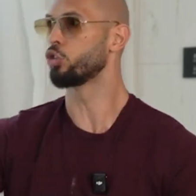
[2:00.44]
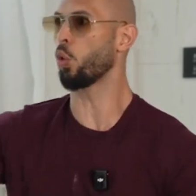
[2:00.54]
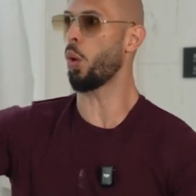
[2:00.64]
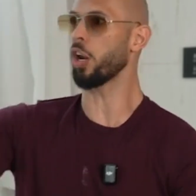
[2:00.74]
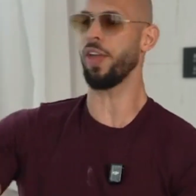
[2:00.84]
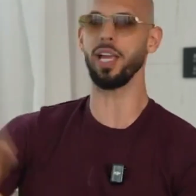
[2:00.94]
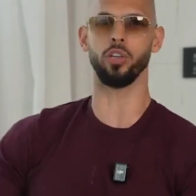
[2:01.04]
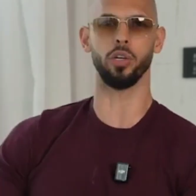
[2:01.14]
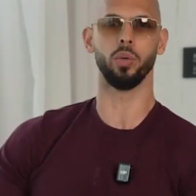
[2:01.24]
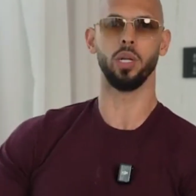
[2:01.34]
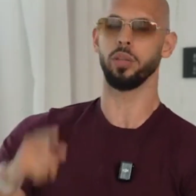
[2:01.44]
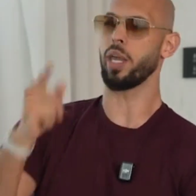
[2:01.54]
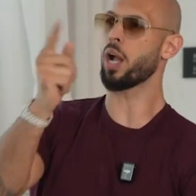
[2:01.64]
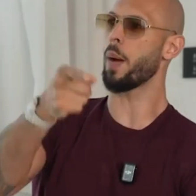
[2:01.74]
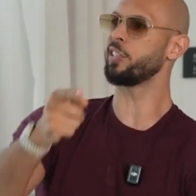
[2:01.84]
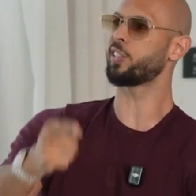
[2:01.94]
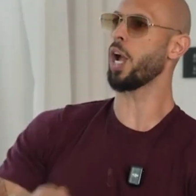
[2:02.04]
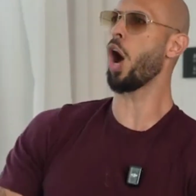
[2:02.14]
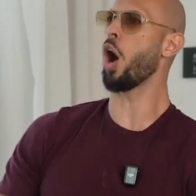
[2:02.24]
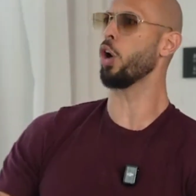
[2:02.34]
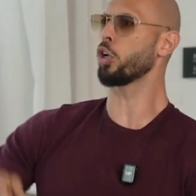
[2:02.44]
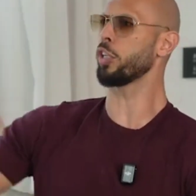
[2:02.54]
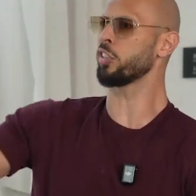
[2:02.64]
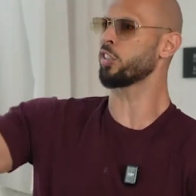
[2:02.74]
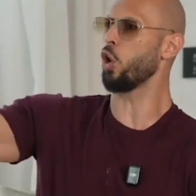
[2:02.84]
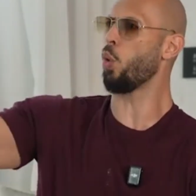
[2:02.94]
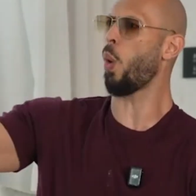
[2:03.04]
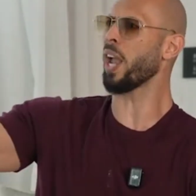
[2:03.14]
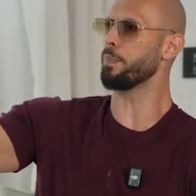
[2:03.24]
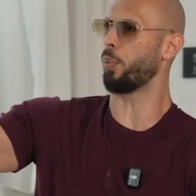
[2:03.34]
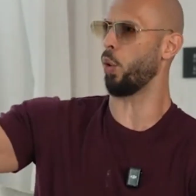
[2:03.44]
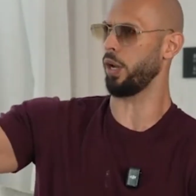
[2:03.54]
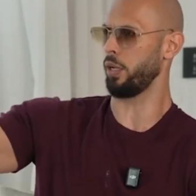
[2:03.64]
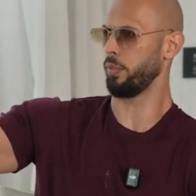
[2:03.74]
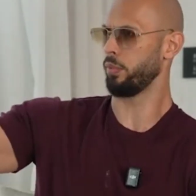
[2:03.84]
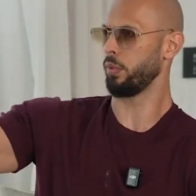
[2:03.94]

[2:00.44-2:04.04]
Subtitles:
So what do? They come and say, oh, look at this little white boy.